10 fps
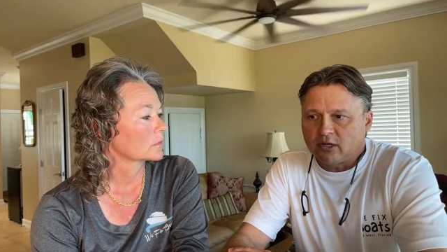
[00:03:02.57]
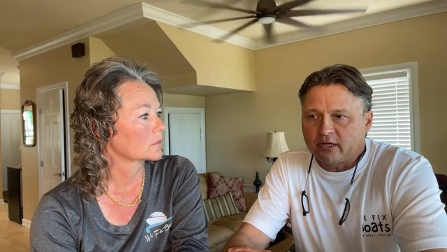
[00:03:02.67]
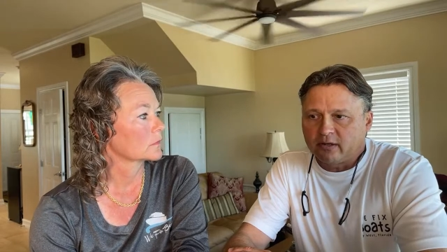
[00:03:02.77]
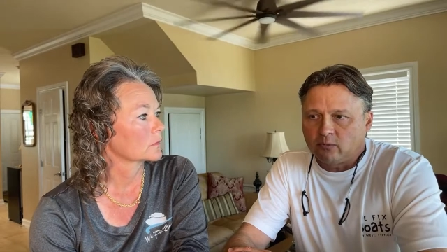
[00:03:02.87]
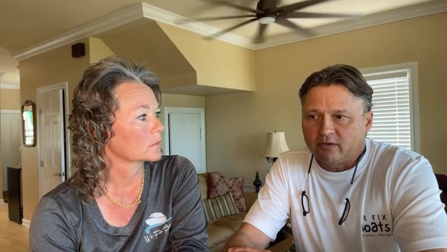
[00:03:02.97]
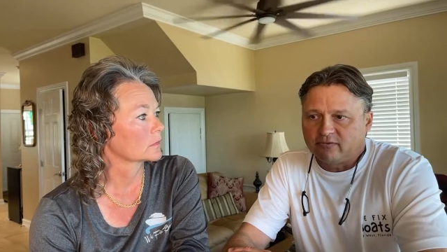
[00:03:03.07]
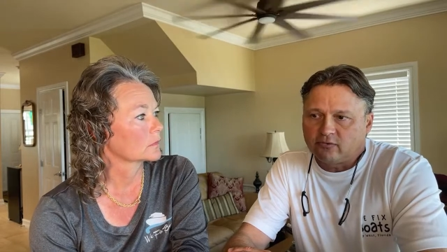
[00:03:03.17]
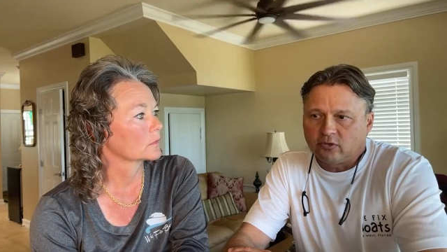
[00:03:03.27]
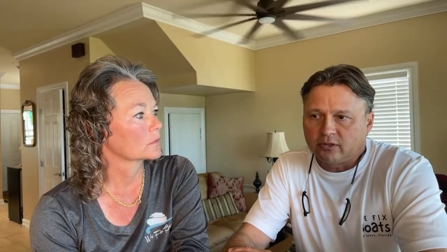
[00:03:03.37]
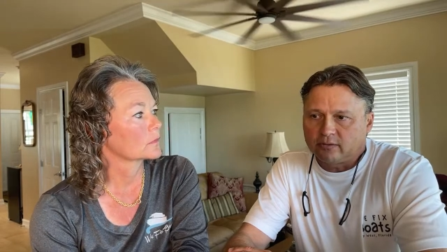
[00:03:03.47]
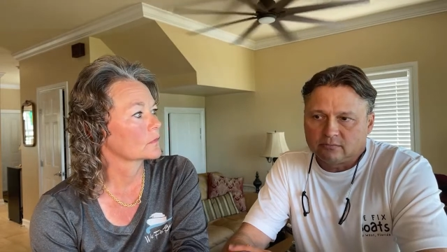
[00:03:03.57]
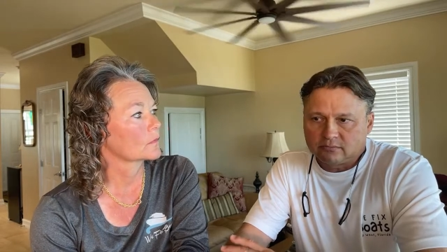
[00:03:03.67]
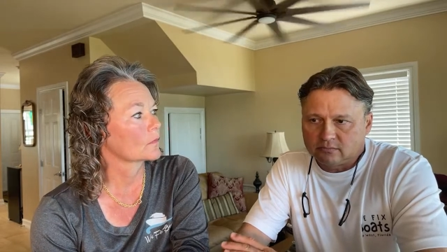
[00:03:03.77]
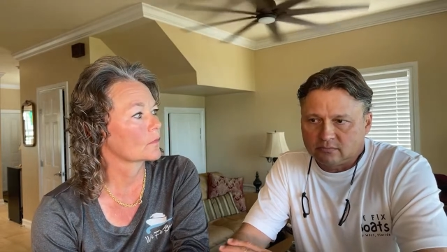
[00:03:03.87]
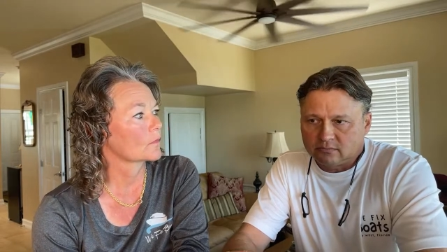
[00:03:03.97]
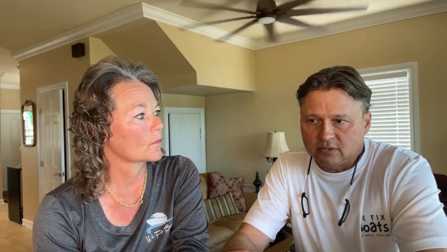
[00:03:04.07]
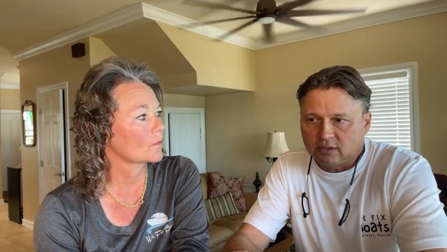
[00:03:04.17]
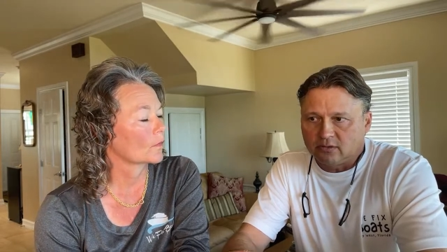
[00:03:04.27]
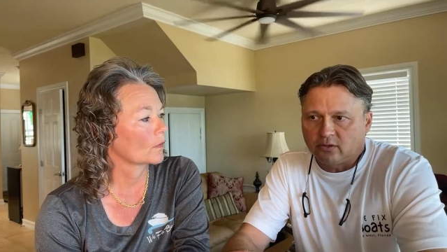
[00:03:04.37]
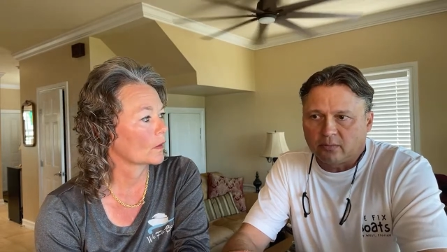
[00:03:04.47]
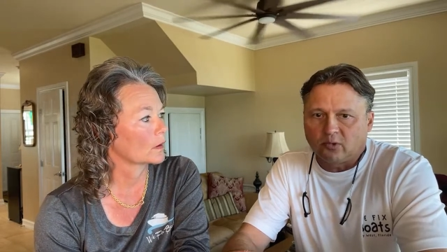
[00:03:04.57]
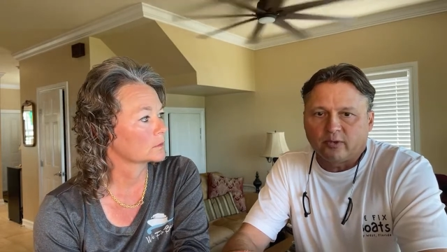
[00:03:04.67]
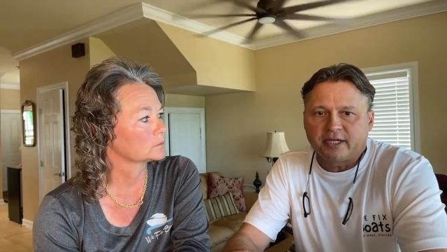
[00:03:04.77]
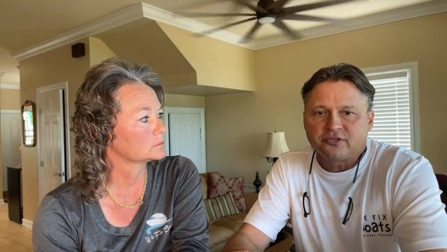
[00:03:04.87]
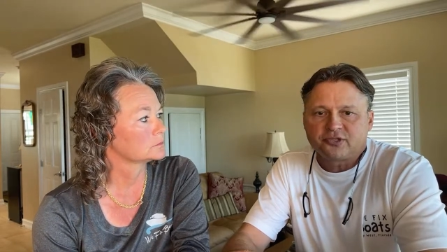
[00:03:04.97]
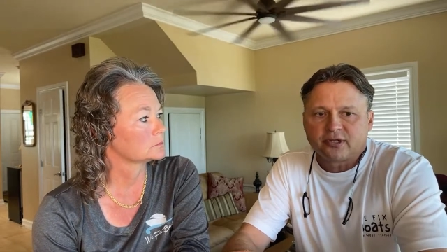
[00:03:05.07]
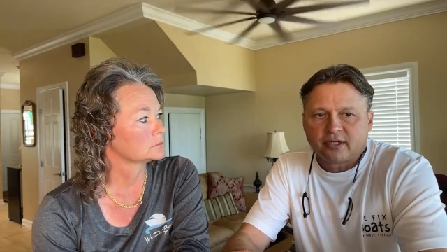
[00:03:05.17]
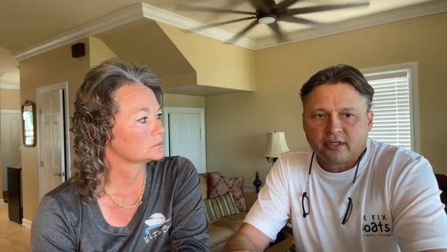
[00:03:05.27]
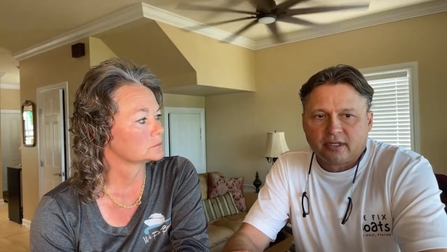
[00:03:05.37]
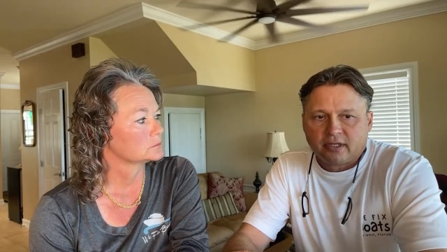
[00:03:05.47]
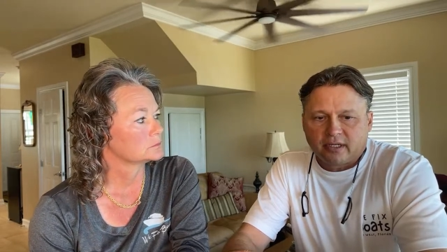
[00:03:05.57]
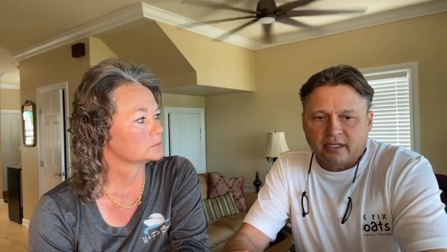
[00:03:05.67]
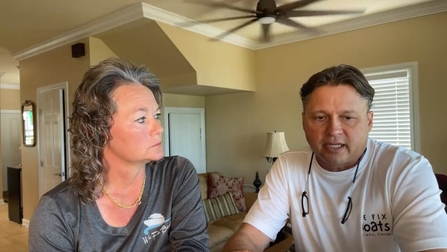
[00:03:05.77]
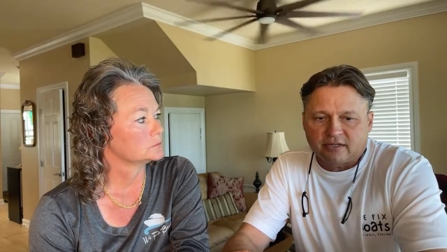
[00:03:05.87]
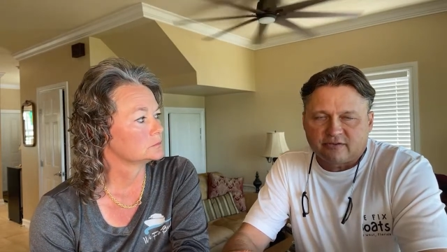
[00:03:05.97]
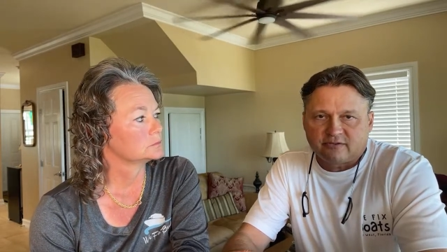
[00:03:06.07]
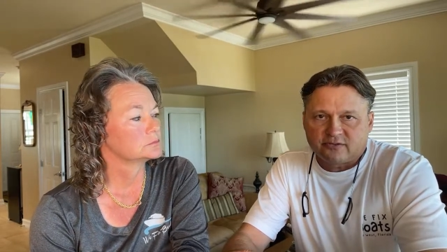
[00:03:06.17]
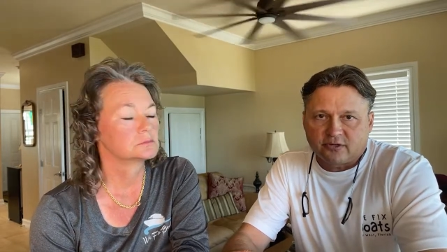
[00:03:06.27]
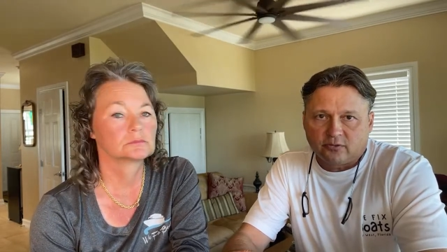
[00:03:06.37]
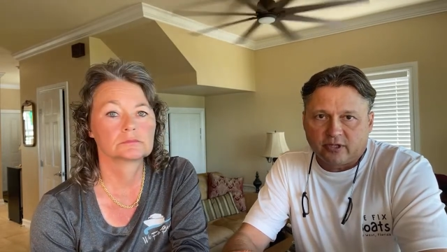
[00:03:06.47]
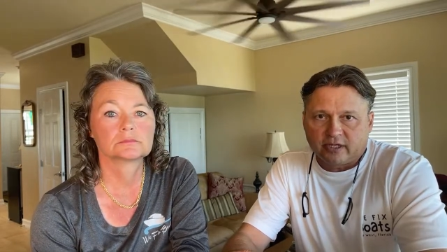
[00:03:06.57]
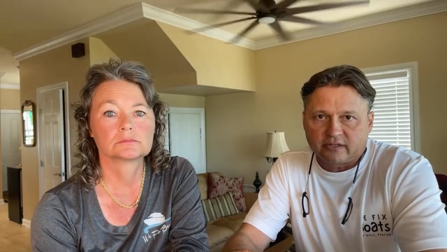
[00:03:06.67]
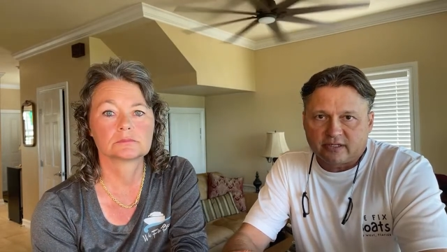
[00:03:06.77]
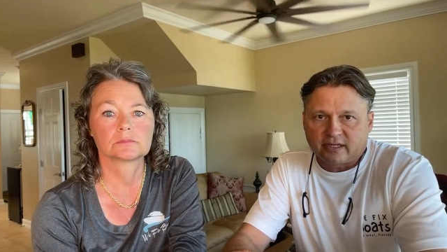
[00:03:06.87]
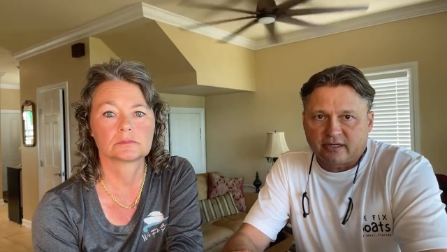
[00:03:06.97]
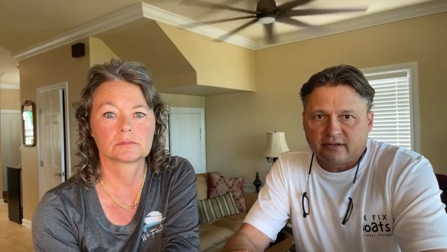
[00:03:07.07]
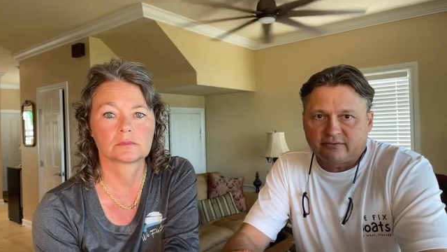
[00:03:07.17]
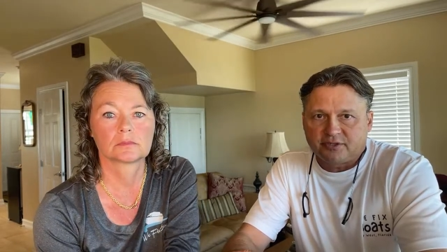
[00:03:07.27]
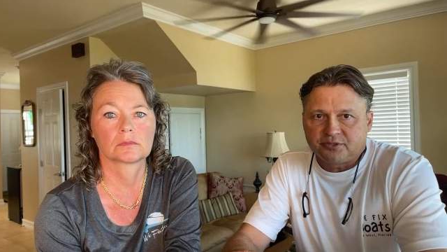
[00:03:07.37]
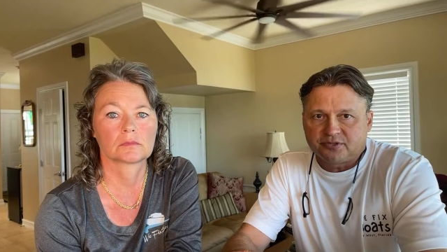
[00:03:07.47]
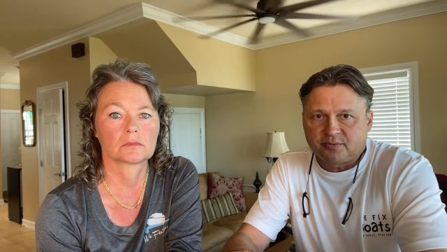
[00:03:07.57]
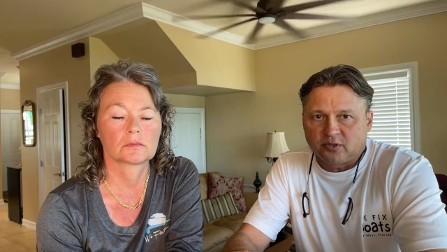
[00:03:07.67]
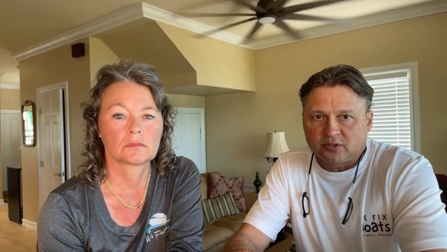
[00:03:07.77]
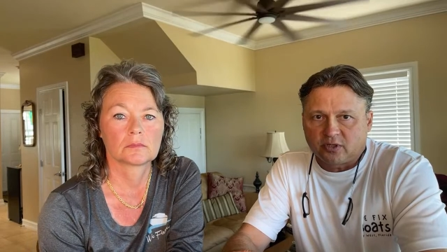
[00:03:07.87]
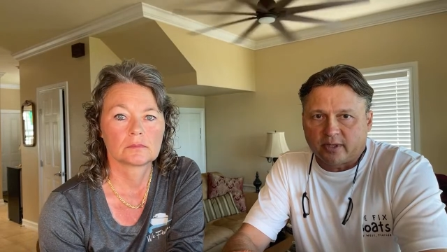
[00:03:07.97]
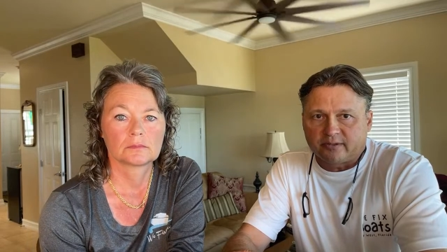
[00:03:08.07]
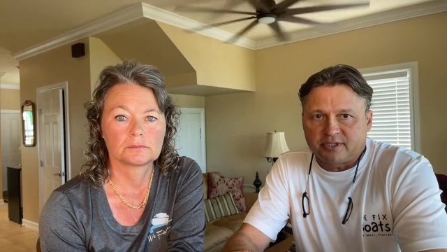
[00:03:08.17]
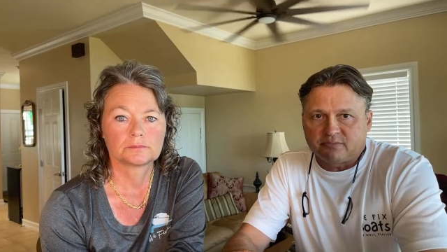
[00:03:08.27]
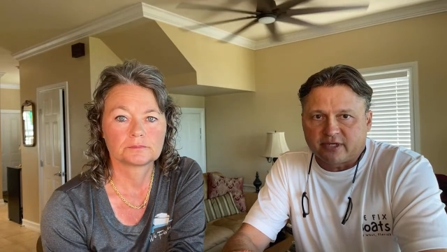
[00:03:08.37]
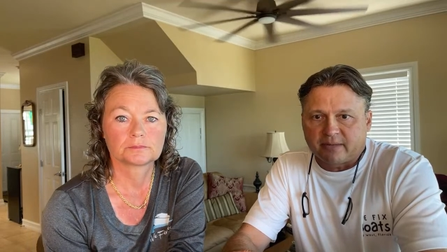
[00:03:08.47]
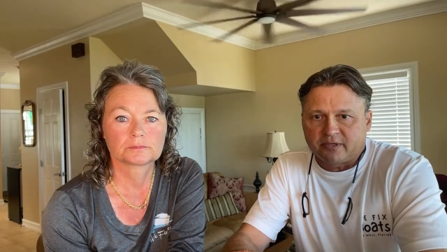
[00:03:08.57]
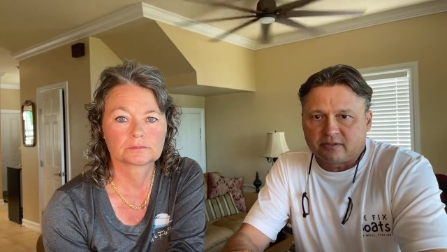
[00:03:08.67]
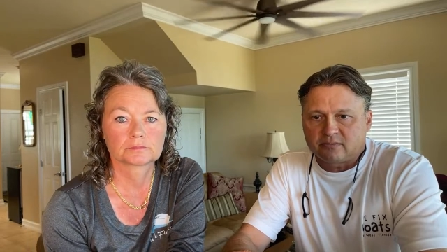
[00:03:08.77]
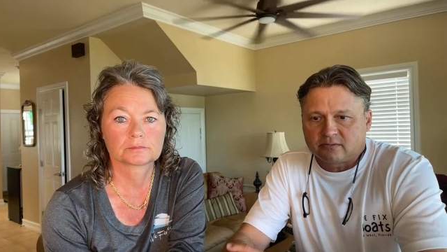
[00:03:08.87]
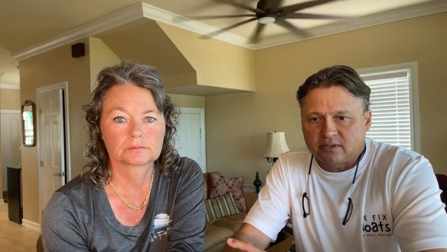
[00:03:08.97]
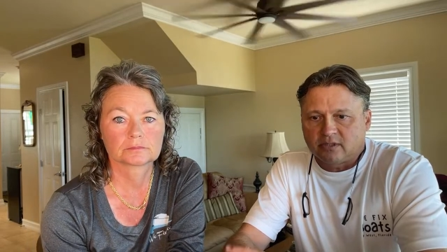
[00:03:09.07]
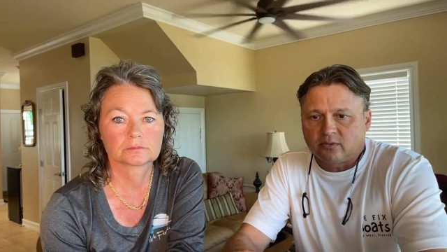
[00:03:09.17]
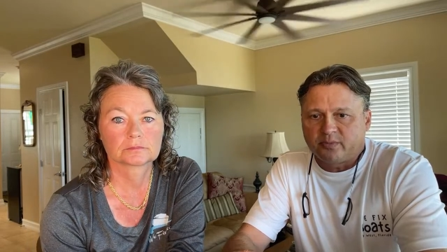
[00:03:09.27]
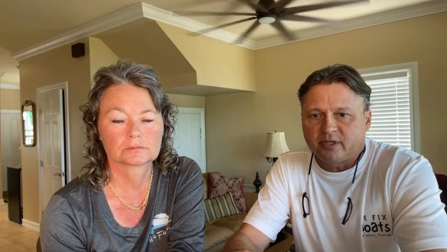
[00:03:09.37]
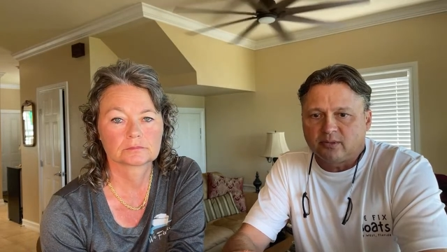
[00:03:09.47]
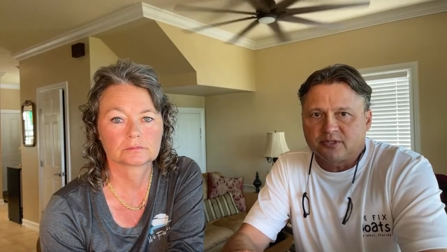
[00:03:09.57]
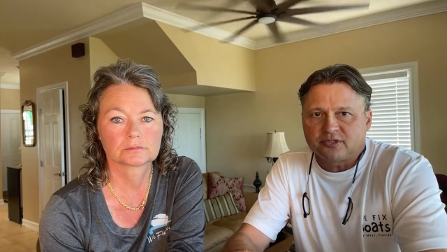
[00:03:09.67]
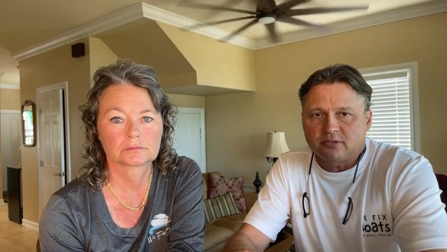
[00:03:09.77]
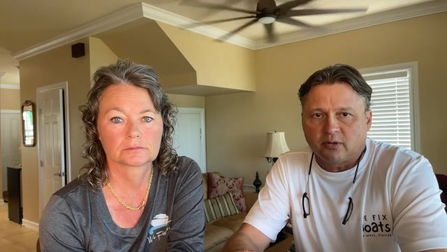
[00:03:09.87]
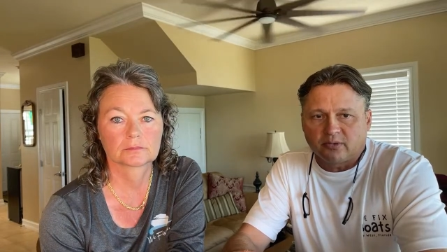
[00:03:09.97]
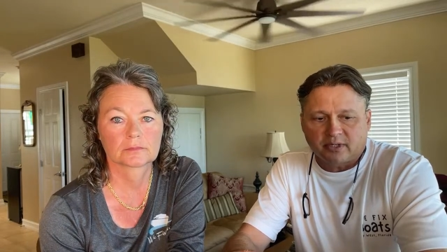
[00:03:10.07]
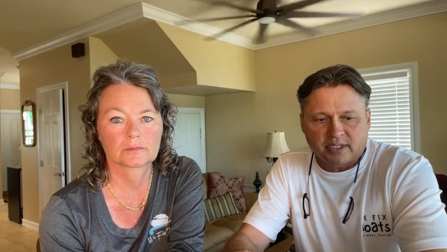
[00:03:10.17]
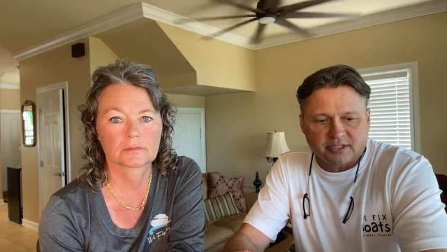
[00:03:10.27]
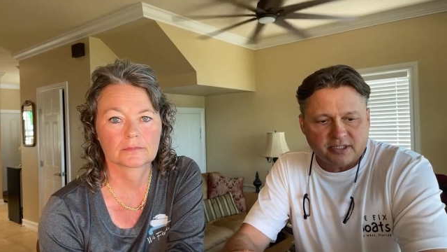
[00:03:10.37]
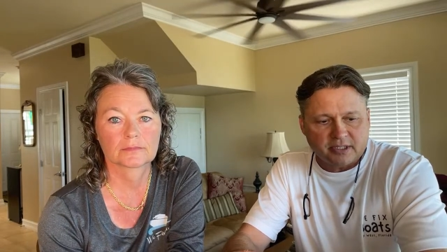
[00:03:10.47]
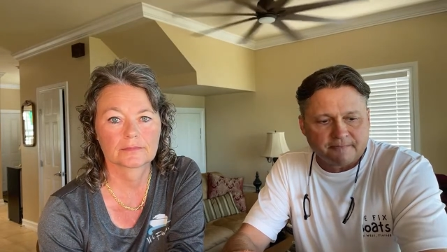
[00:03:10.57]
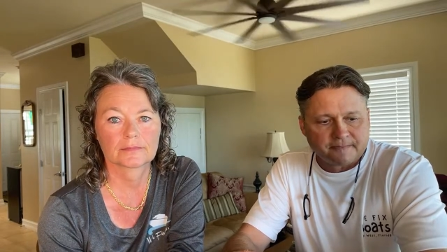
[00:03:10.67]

Speaker 1: water and one for normal range. And that's so that if we use the boat and go out deep dropping, we'll be able to see what we can see.